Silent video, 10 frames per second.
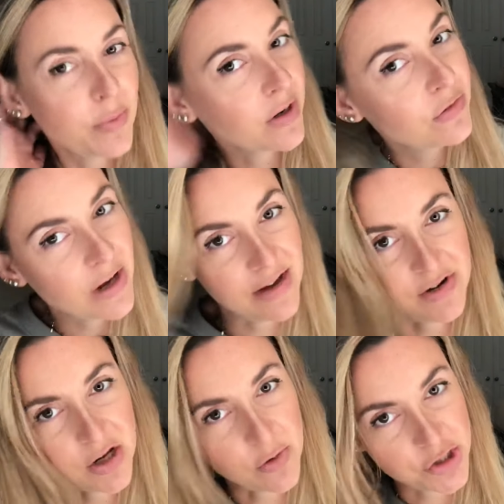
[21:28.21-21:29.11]
But if you have any
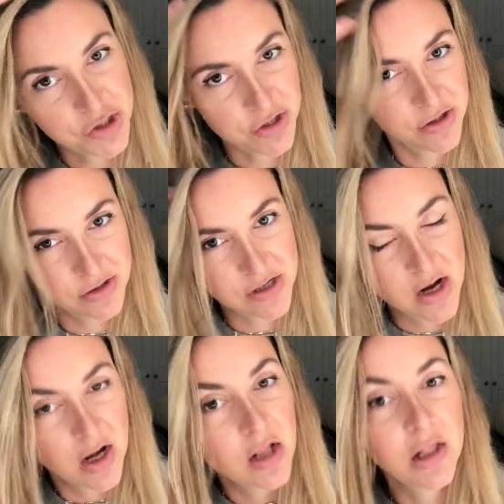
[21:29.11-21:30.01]
questions,
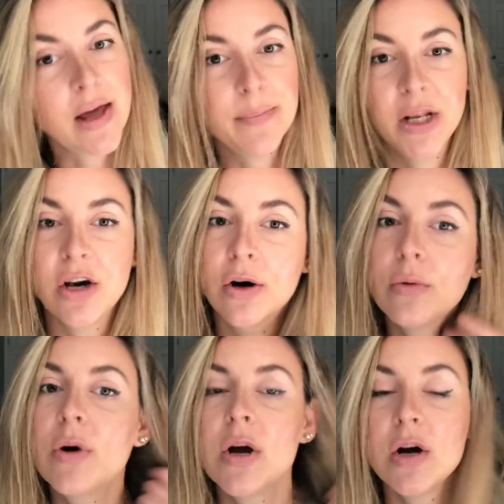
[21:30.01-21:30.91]
let me know.
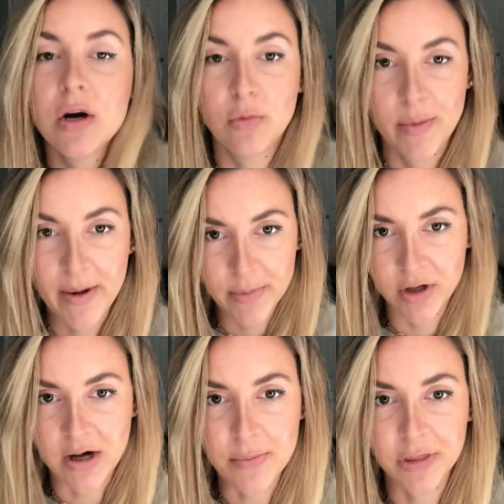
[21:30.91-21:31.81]
Remember a
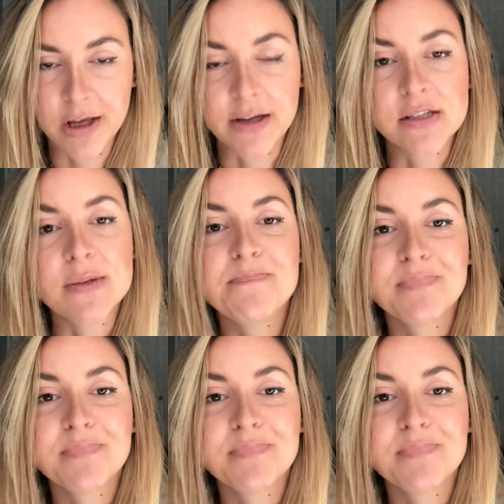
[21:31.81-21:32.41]
couple things.